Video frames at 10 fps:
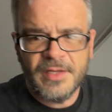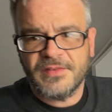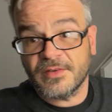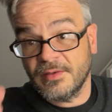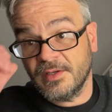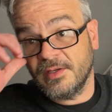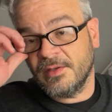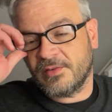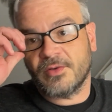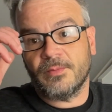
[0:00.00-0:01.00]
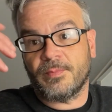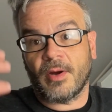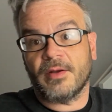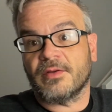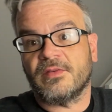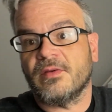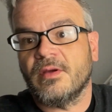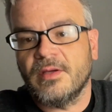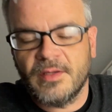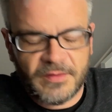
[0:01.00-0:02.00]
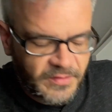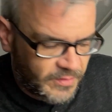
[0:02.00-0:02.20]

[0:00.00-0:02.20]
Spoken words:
it's a good product. It's